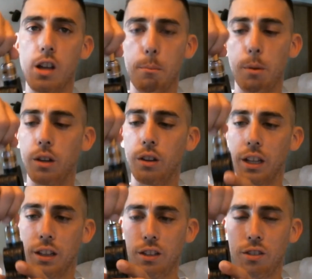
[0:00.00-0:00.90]
but
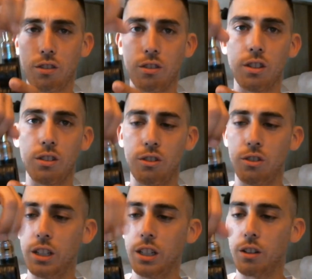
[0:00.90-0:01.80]
like this
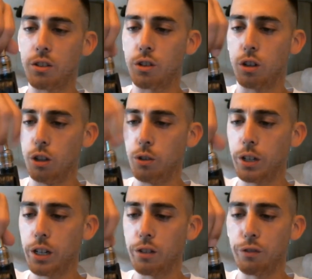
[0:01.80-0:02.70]
Zenith clone
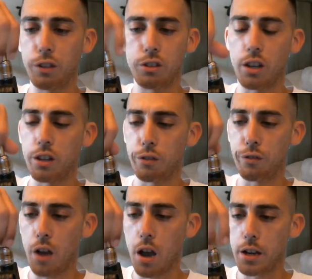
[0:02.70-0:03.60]
here fits on there
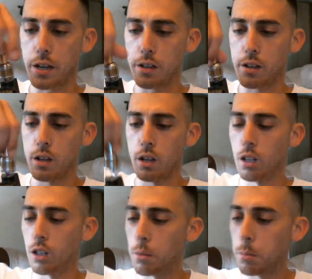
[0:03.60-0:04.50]
fine.
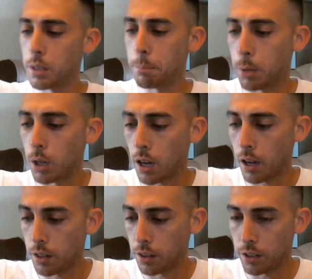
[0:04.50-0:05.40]
Let me put
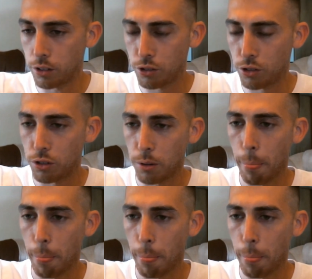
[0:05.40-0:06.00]
on this.